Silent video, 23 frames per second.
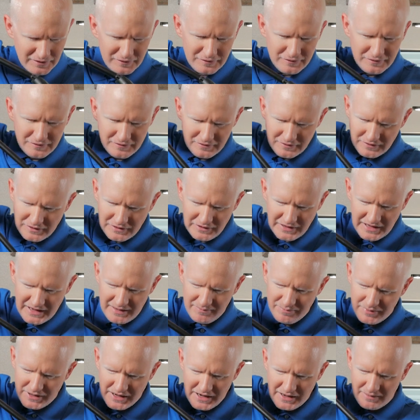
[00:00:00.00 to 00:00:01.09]
this
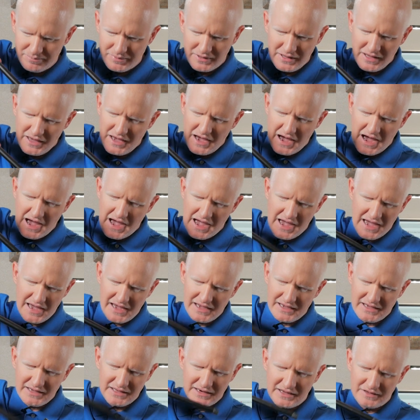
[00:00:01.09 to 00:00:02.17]
clamp up,
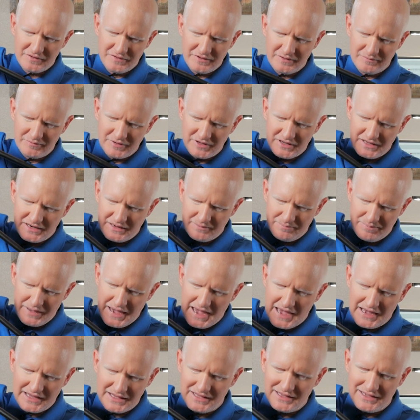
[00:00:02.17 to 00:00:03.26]
I cannot seem to get it
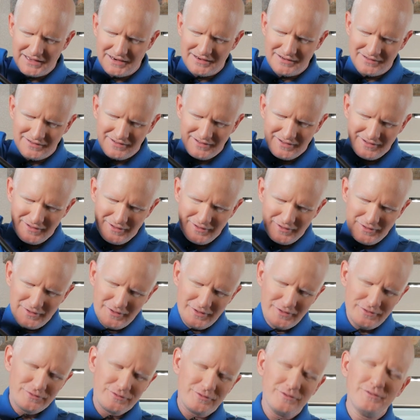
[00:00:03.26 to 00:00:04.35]
back in
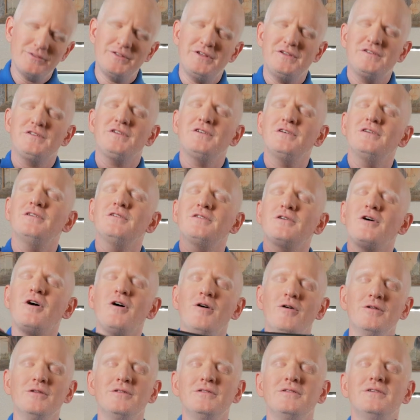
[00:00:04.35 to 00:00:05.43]
through this
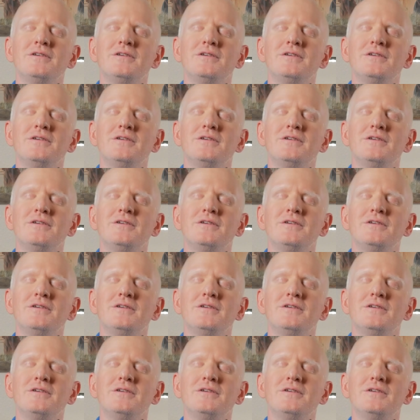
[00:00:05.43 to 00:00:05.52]
hole.